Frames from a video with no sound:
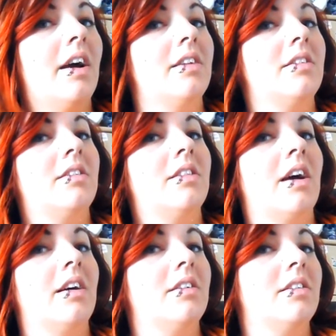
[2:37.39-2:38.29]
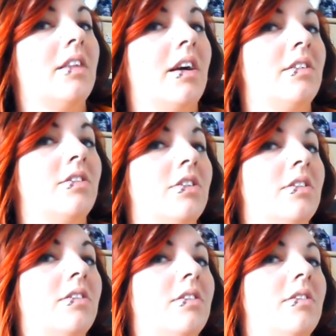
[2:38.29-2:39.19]
And that is
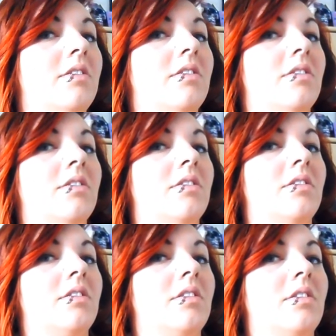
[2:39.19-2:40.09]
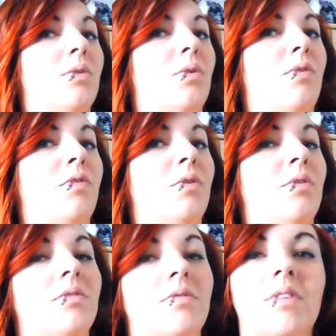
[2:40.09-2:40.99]
just
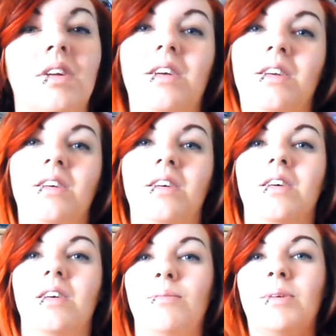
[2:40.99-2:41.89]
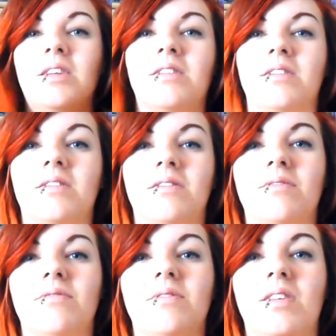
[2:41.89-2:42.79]
awful, really. I mean,
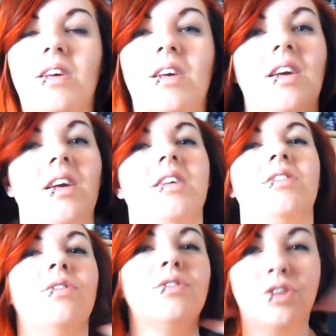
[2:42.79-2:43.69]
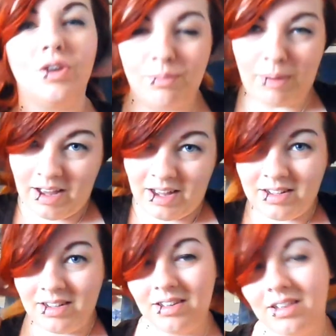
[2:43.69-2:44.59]
it's not too
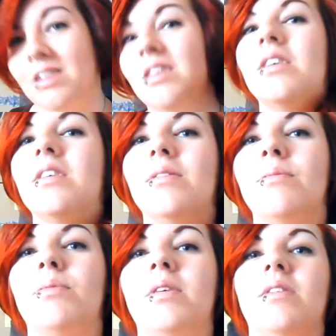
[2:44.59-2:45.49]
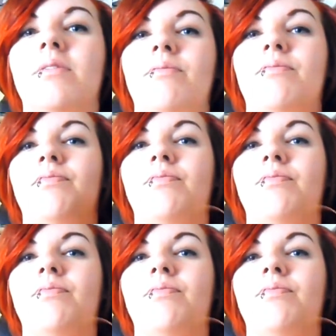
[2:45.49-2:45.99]
bad, but